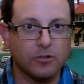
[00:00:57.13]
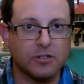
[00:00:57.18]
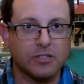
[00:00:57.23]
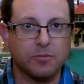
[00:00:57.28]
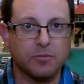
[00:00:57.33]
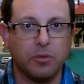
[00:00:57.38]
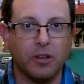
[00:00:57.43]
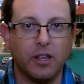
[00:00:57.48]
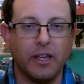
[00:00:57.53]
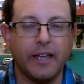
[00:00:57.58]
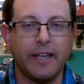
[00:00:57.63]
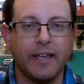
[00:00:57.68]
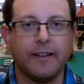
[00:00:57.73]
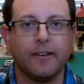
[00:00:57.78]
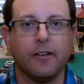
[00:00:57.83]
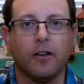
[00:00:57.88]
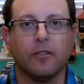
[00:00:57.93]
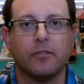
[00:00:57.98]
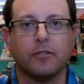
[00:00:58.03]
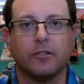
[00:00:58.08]
display
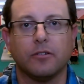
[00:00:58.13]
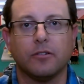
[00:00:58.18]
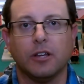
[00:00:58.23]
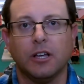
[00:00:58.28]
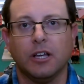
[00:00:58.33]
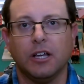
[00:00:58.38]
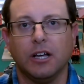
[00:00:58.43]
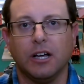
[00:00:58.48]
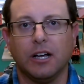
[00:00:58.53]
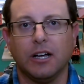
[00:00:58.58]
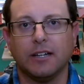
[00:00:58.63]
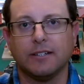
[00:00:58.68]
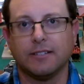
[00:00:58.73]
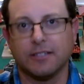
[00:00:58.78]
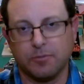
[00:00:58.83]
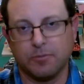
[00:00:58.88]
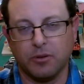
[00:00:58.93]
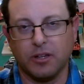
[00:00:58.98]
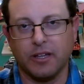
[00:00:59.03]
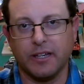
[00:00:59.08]
and other
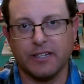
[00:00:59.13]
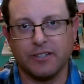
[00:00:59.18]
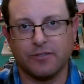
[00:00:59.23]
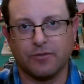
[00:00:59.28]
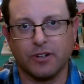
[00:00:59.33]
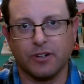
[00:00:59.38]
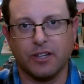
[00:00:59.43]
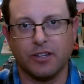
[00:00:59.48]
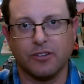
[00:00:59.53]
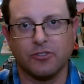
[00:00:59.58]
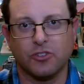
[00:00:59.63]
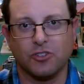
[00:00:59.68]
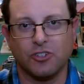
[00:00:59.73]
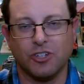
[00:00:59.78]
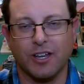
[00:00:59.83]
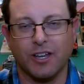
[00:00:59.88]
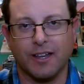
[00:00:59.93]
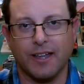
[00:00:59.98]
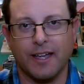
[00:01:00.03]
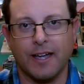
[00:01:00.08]
displays for kids to
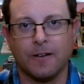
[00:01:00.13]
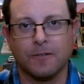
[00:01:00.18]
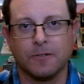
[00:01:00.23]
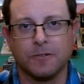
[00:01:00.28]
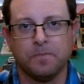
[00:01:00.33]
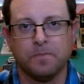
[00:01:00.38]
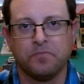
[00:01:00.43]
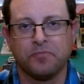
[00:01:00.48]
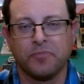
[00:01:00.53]
check out.